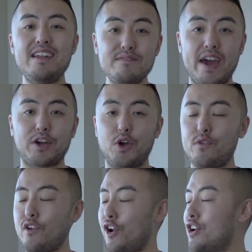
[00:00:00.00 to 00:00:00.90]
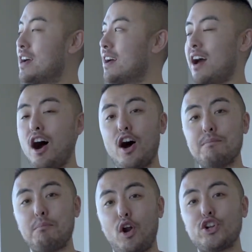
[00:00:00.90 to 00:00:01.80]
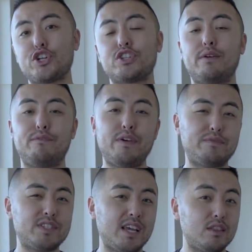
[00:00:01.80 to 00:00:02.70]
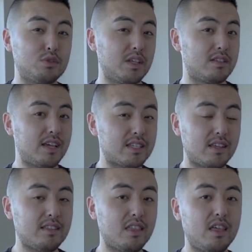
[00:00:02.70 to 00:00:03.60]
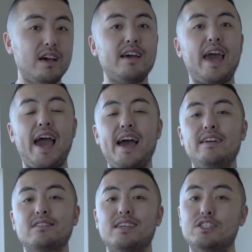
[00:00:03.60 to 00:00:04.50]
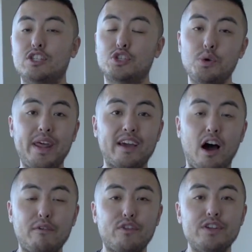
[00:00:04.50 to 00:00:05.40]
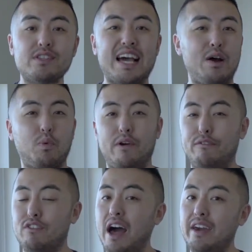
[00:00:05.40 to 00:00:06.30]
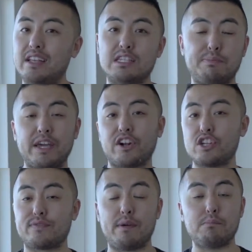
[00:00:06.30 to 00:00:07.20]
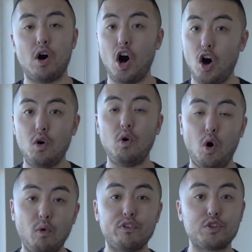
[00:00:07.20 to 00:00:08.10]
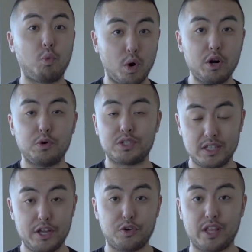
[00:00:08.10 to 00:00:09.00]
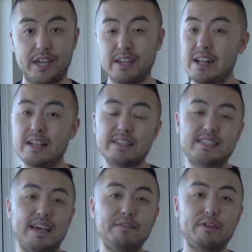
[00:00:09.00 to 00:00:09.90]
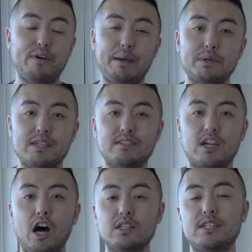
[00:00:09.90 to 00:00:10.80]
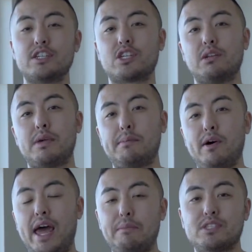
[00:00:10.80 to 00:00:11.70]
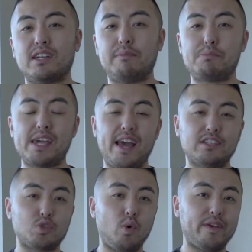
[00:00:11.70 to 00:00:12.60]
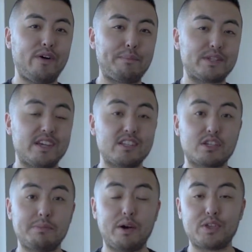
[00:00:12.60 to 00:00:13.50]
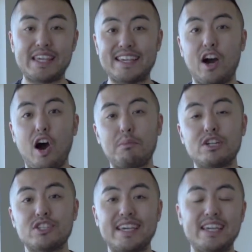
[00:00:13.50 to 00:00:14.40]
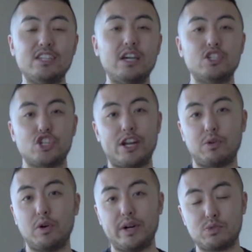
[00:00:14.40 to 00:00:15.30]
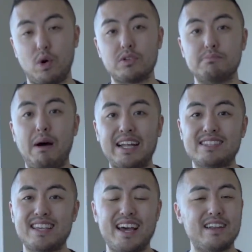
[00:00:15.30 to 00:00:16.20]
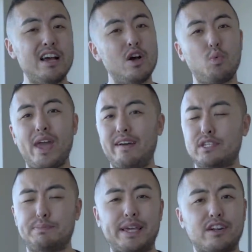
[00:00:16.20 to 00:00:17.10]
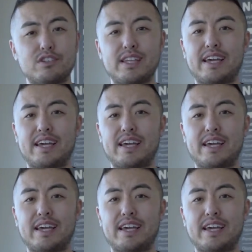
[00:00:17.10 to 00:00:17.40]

in Vancouver on March the 15th to the 16th. And it's a 2-day conference. We're flying speakers from all over the world, literally. 75% of the content is going to be about Amazon FBA. The 25% is about e-commerce in general, as well as mindset. We have speakers